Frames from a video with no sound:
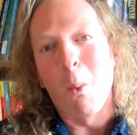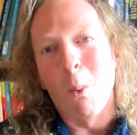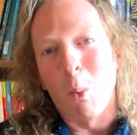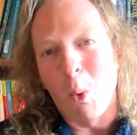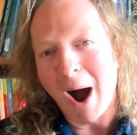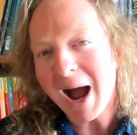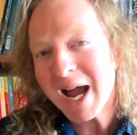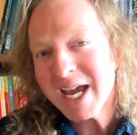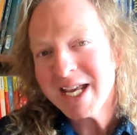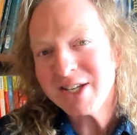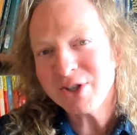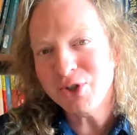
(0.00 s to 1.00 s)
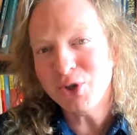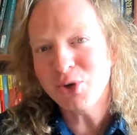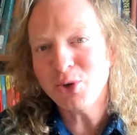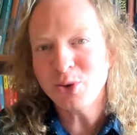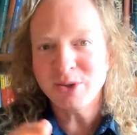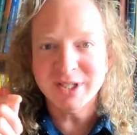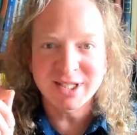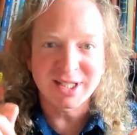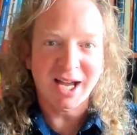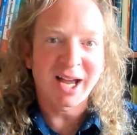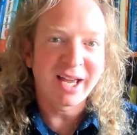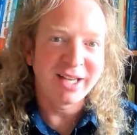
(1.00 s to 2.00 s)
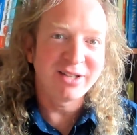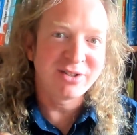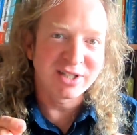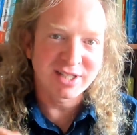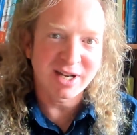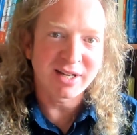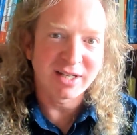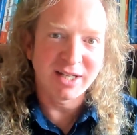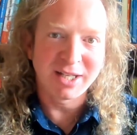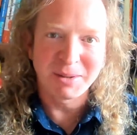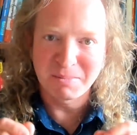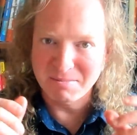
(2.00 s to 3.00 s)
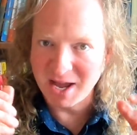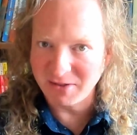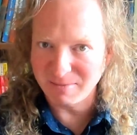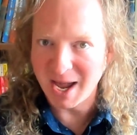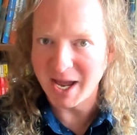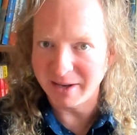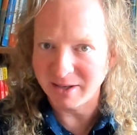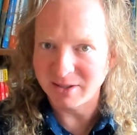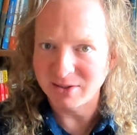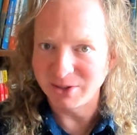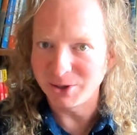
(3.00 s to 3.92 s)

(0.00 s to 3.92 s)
why did you decide to study mathematics?